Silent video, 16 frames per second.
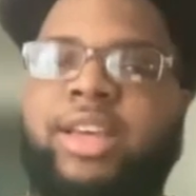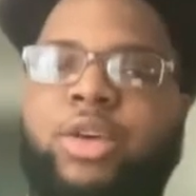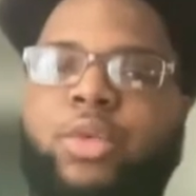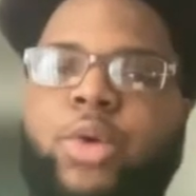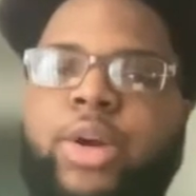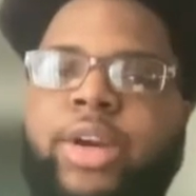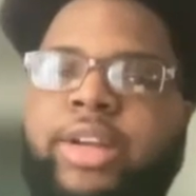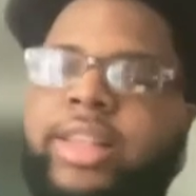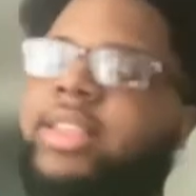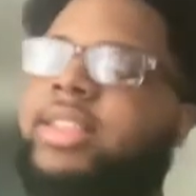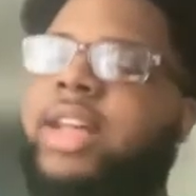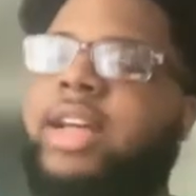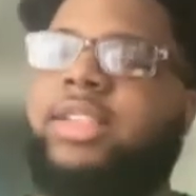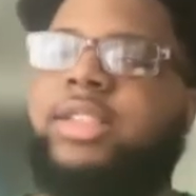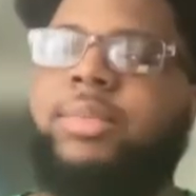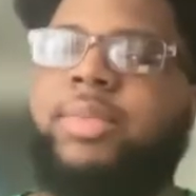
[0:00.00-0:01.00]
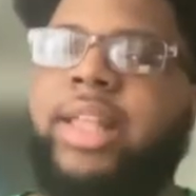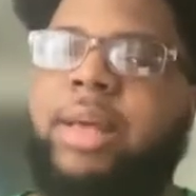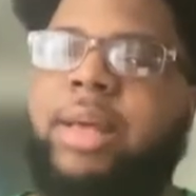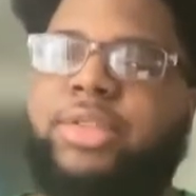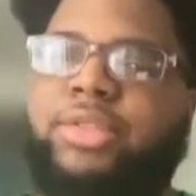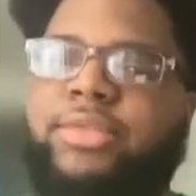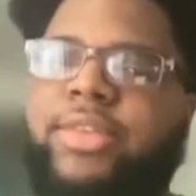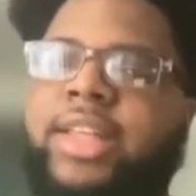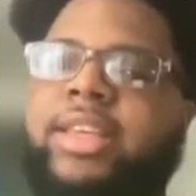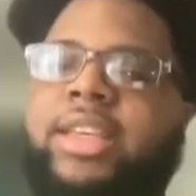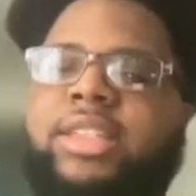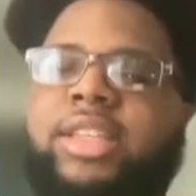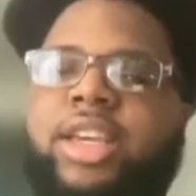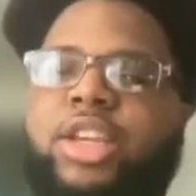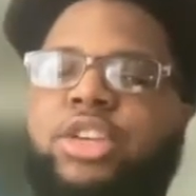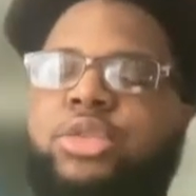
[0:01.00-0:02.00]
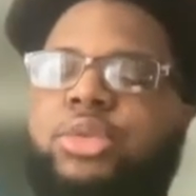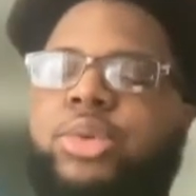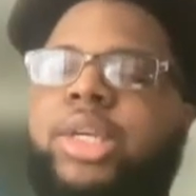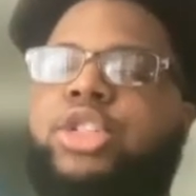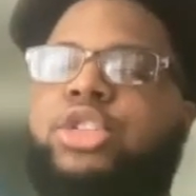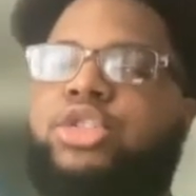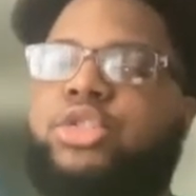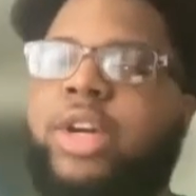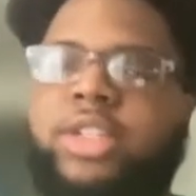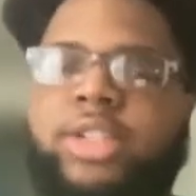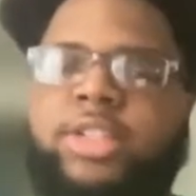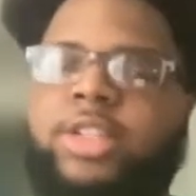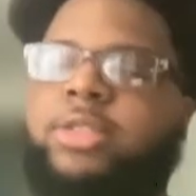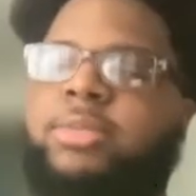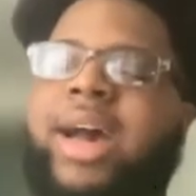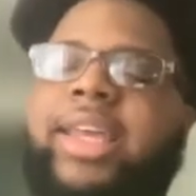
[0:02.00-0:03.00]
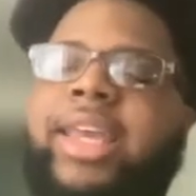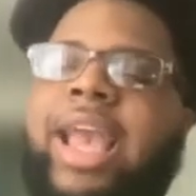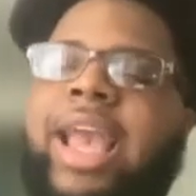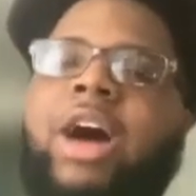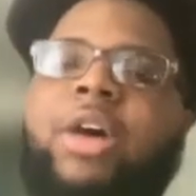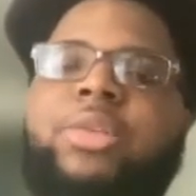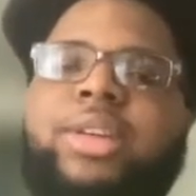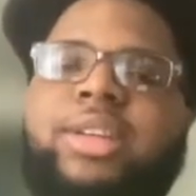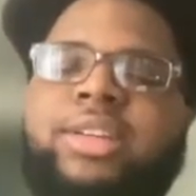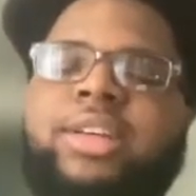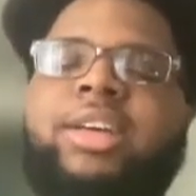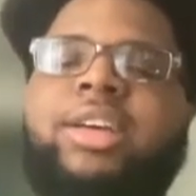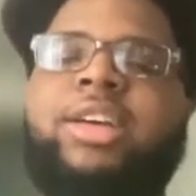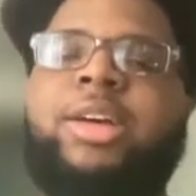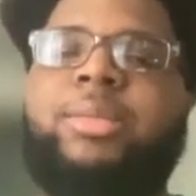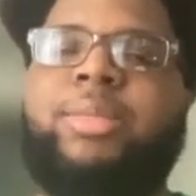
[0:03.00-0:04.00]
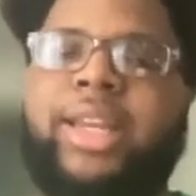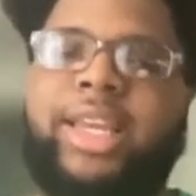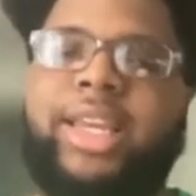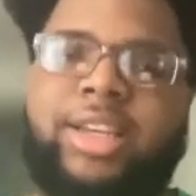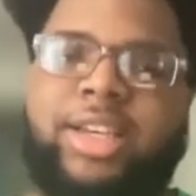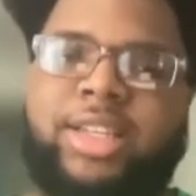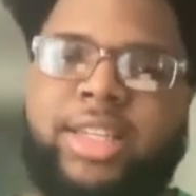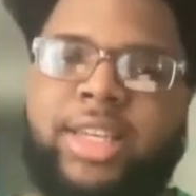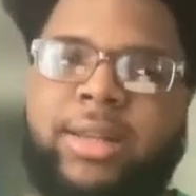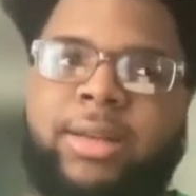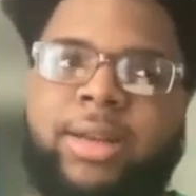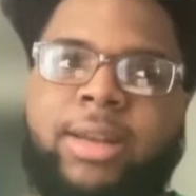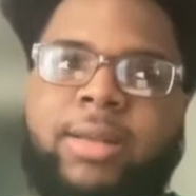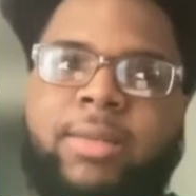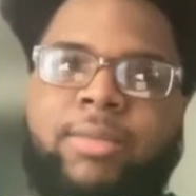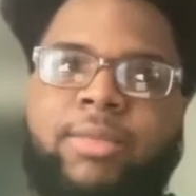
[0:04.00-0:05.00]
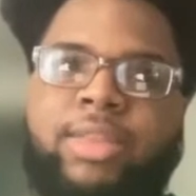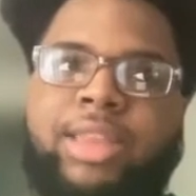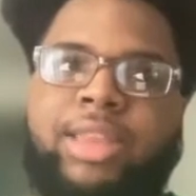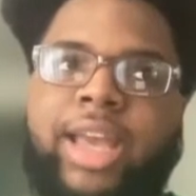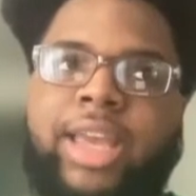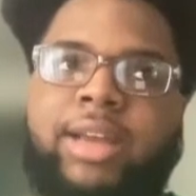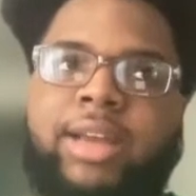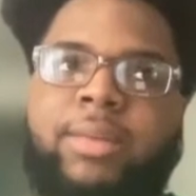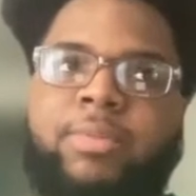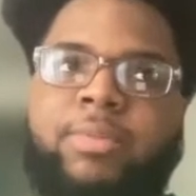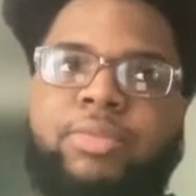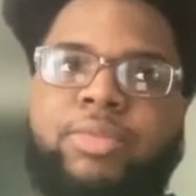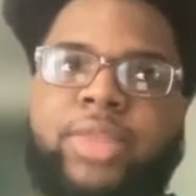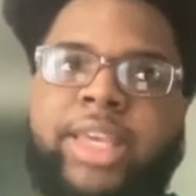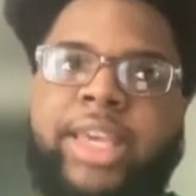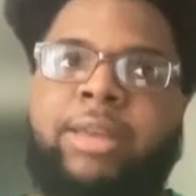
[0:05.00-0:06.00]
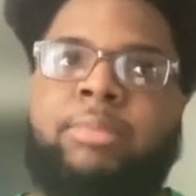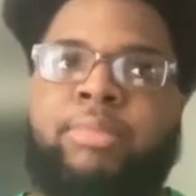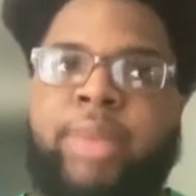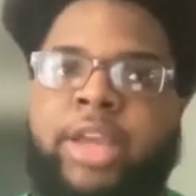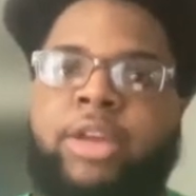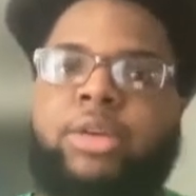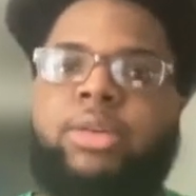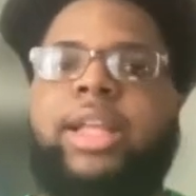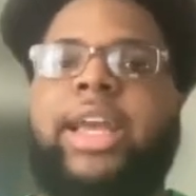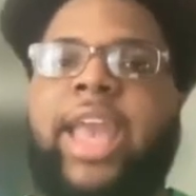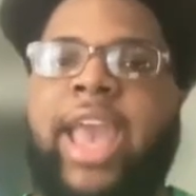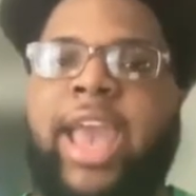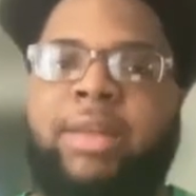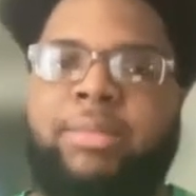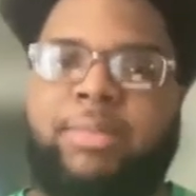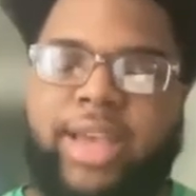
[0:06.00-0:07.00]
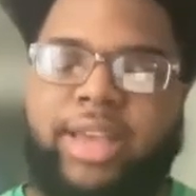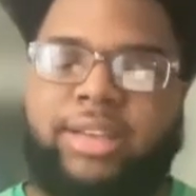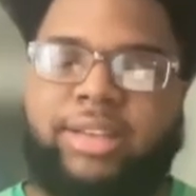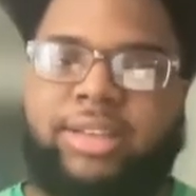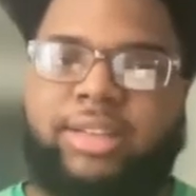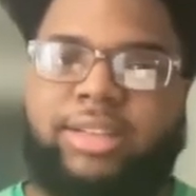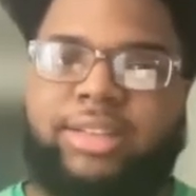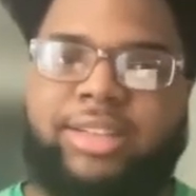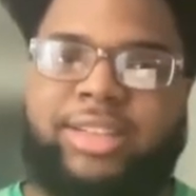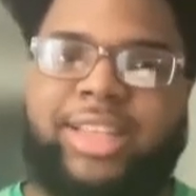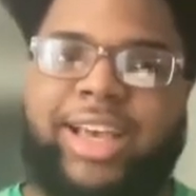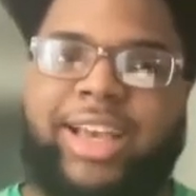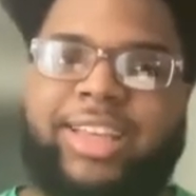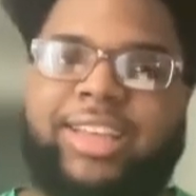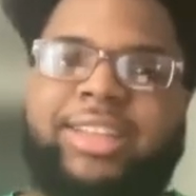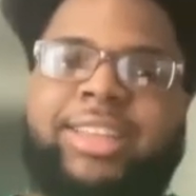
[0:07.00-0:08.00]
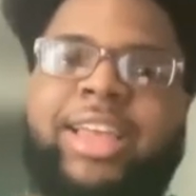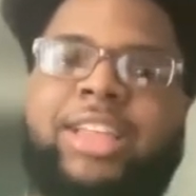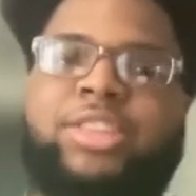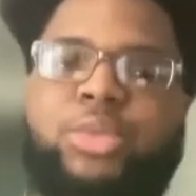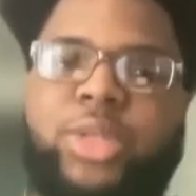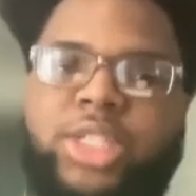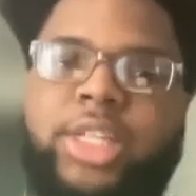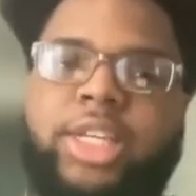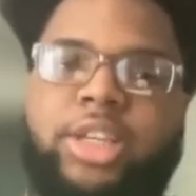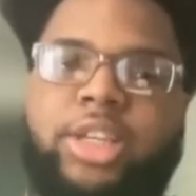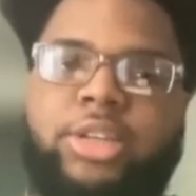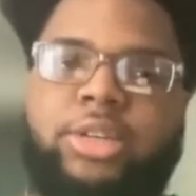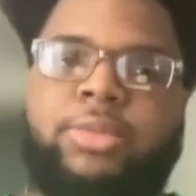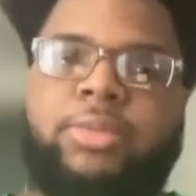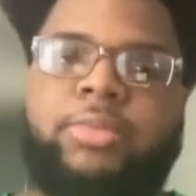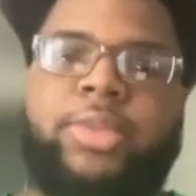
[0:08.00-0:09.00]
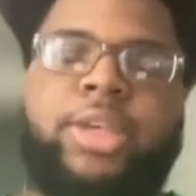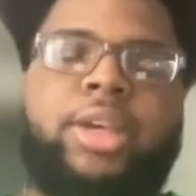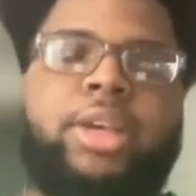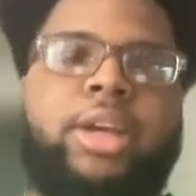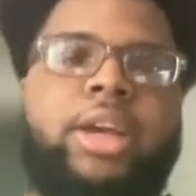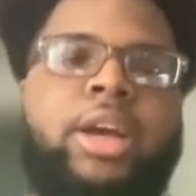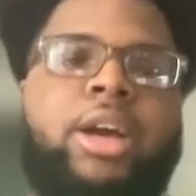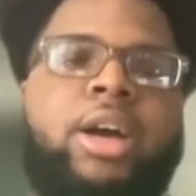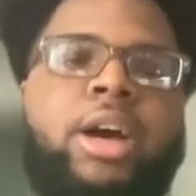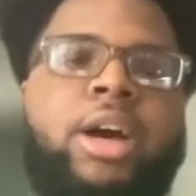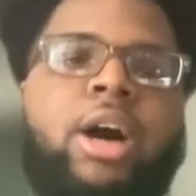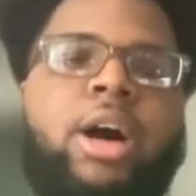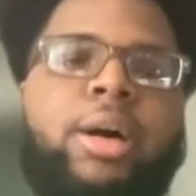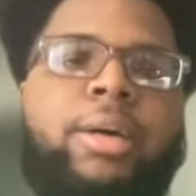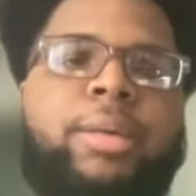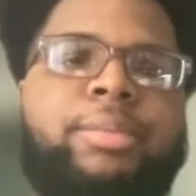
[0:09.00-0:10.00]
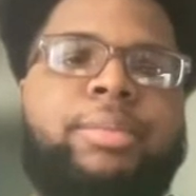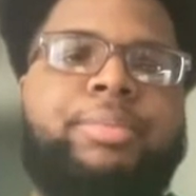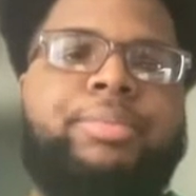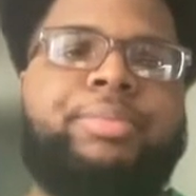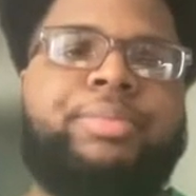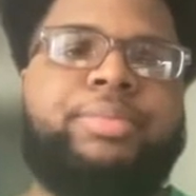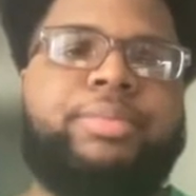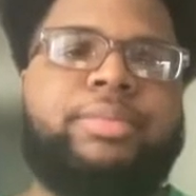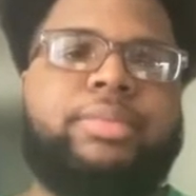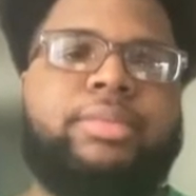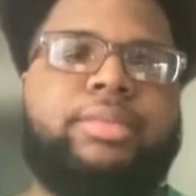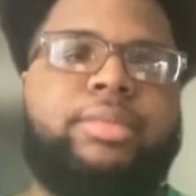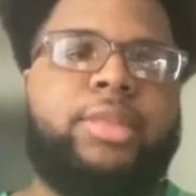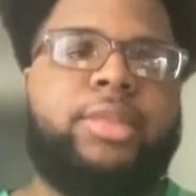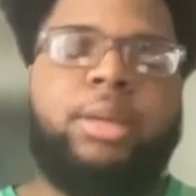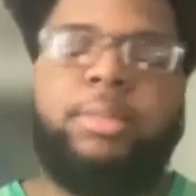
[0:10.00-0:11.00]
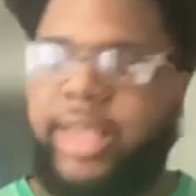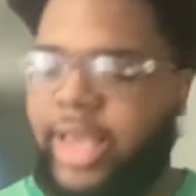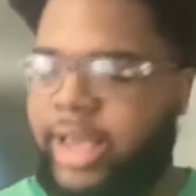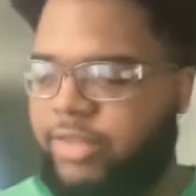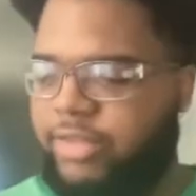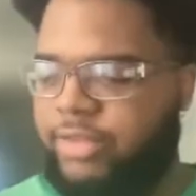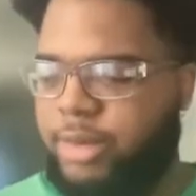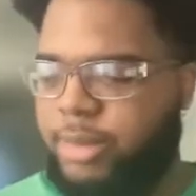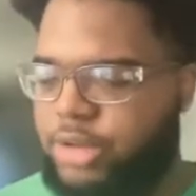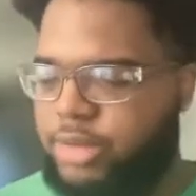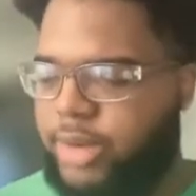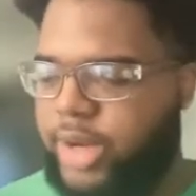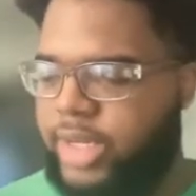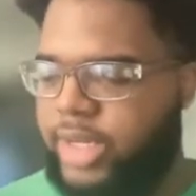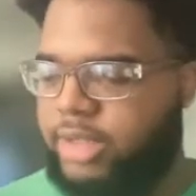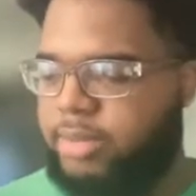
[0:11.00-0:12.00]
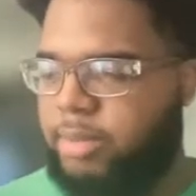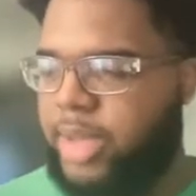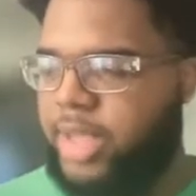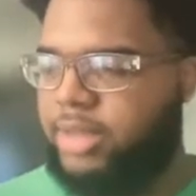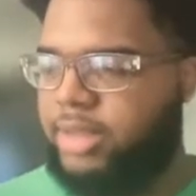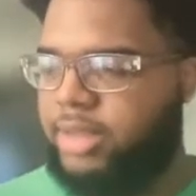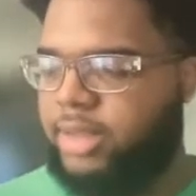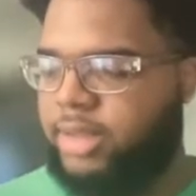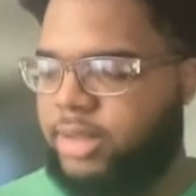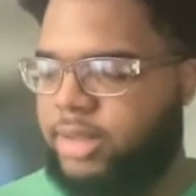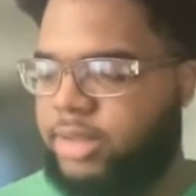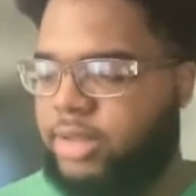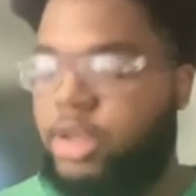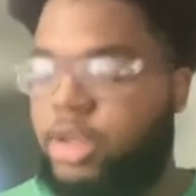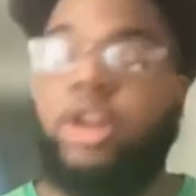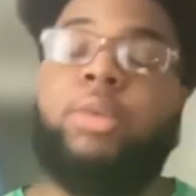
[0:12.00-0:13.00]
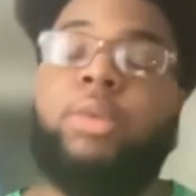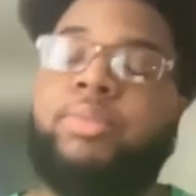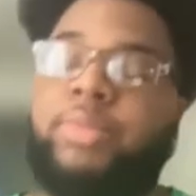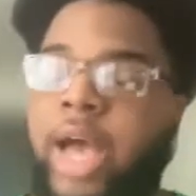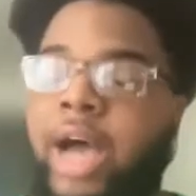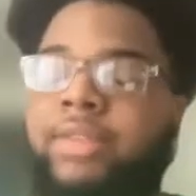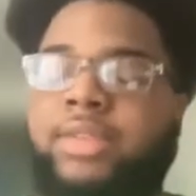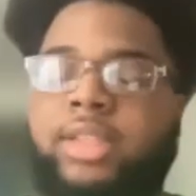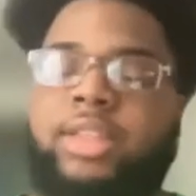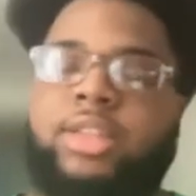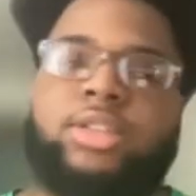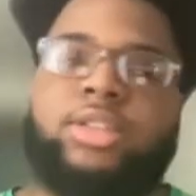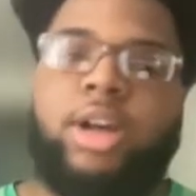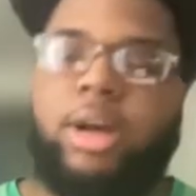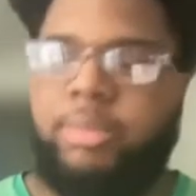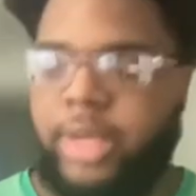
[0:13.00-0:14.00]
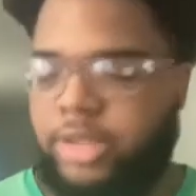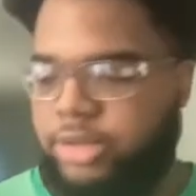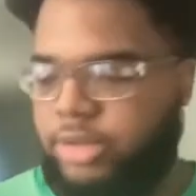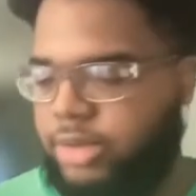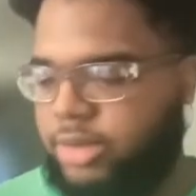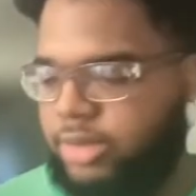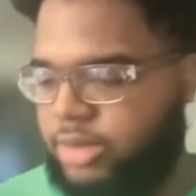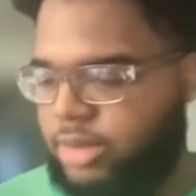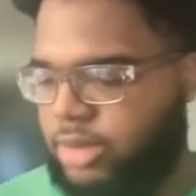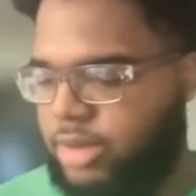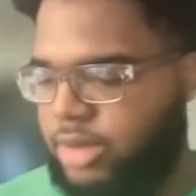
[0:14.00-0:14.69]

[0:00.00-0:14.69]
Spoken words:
where that's not something that Mr. Fantastic can do. He stretches his body out, but he doesn't like get bigger like Ant-Man. Like that's what she can do. Um, but yeah, for the most part, it's meant, obviously this is all based on